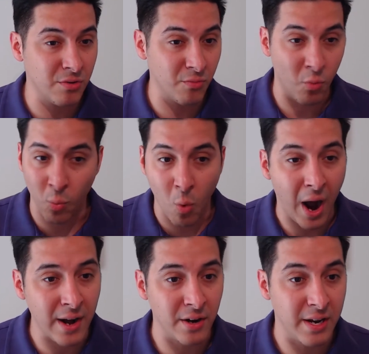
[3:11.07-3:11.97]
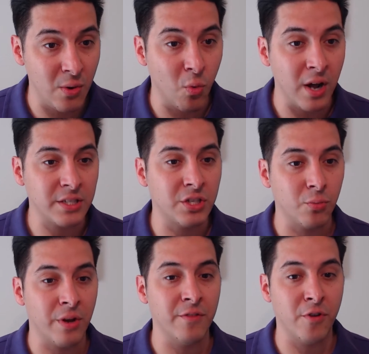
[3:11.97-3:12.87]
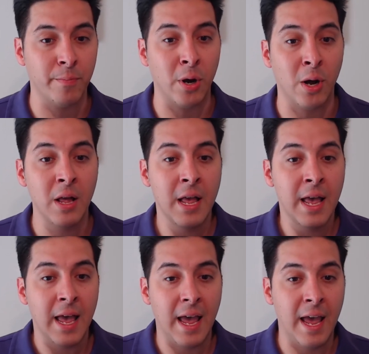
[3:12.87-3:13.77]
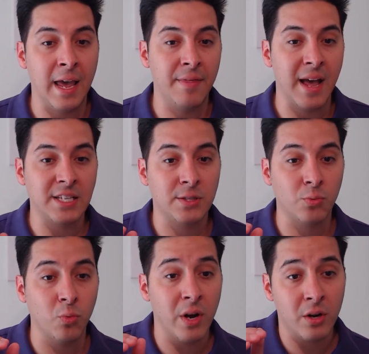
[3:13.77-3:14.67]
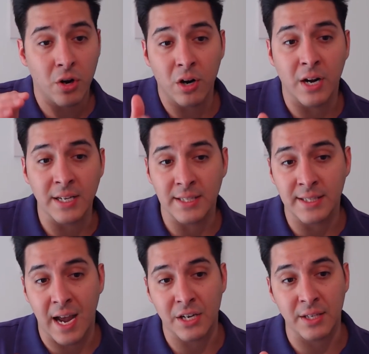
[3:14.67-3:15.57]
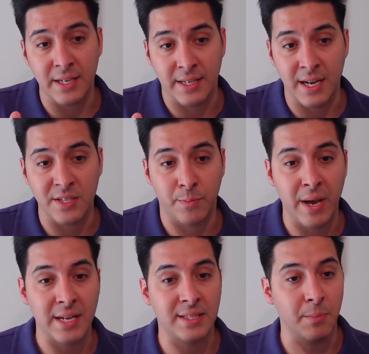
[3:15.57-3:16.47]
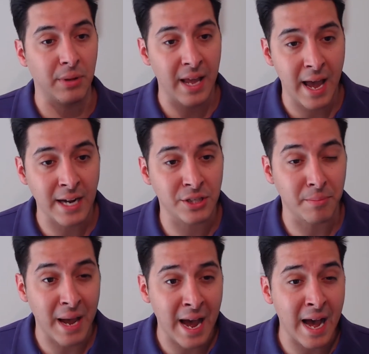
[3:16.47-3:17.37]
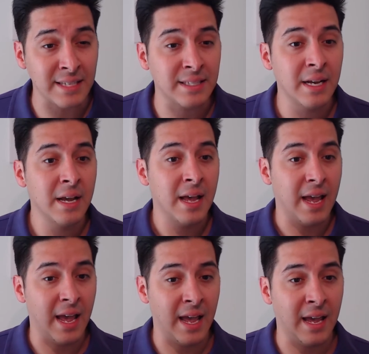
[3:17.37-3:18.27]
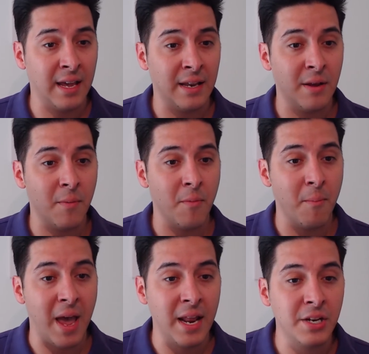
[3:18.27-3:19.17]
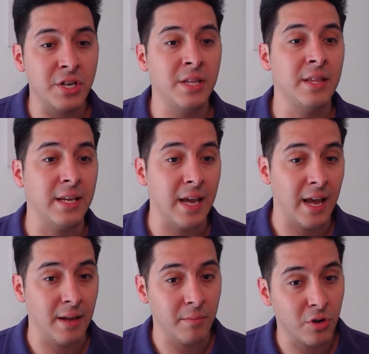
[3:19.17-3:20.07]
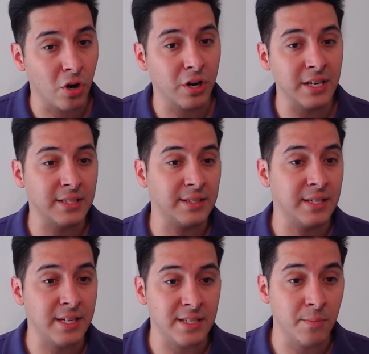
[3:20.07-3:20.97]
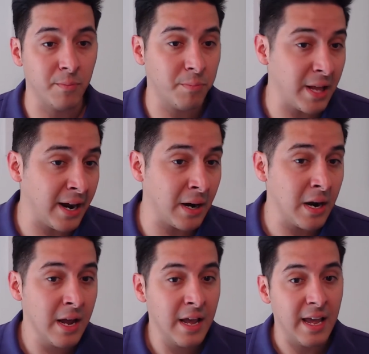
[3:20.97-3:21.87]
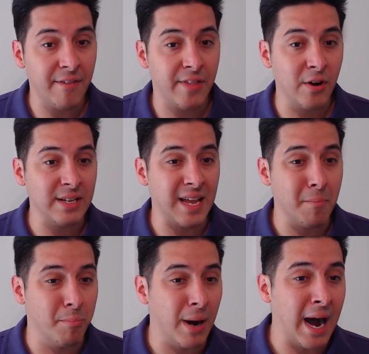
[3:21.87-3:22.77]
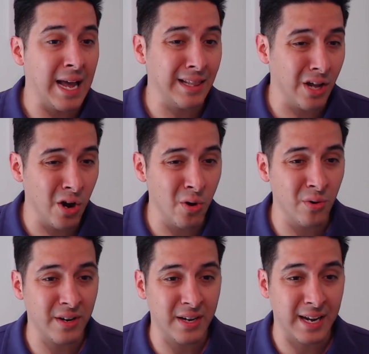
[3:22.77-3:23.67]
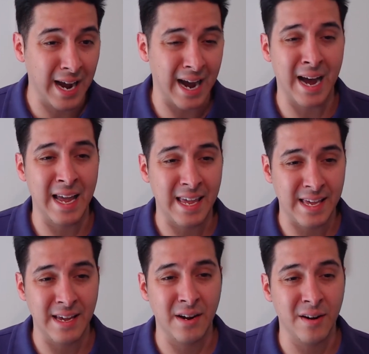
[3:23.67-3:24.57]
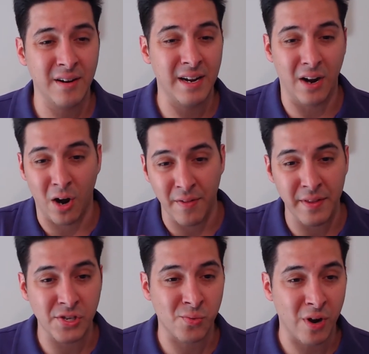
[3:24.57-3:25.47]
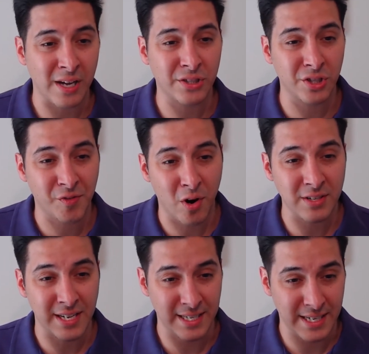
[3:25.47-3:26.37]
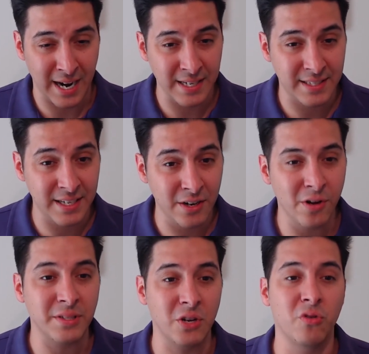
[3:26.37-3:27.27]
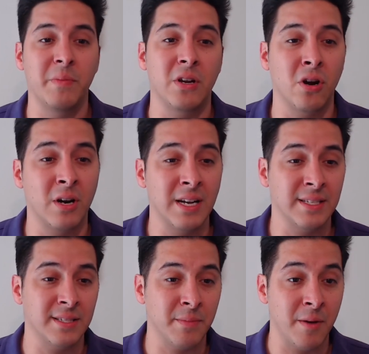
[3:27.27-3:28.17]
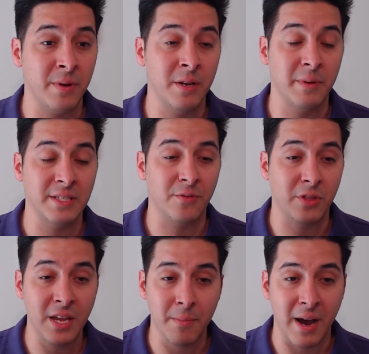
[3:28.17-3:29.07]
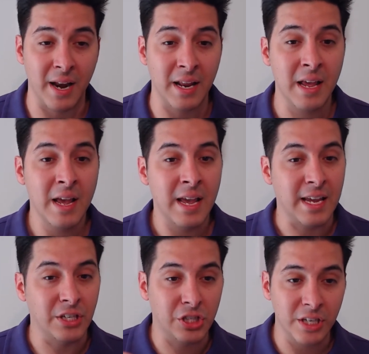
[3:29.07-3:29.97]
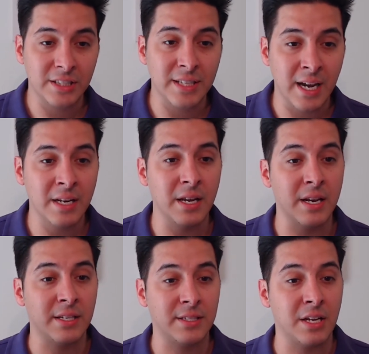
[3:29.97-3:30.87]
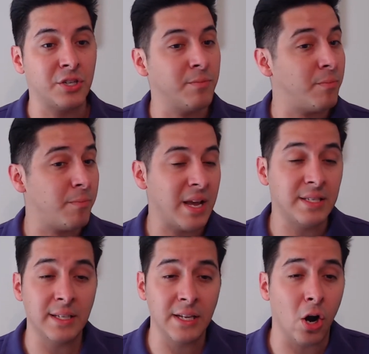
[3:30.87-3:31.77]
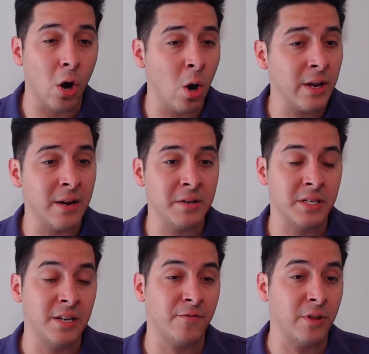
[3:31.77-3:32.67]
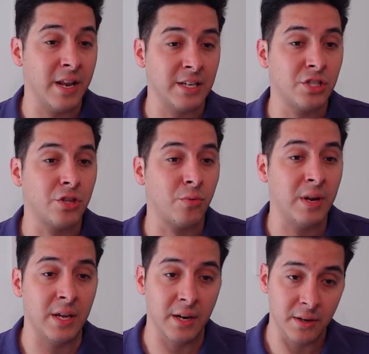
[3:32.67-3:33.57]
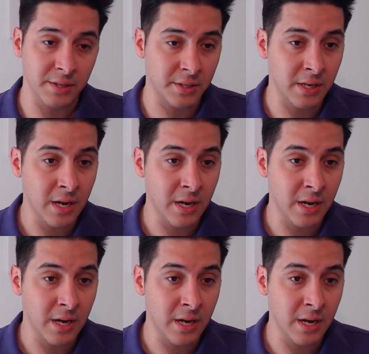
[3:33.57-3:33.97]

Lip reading: wired. He wants to run the football, and that's what Kirk Cousins actually does best, the play action pass and managing the game. Kirk Cousins is a decent player. If there is a buy low guy here on this roster as far as like dynasty goes, it would be Kirk Cousins in my opinion, because if you think about it, he just signed an extension basically all guaranteed for the next 3 years,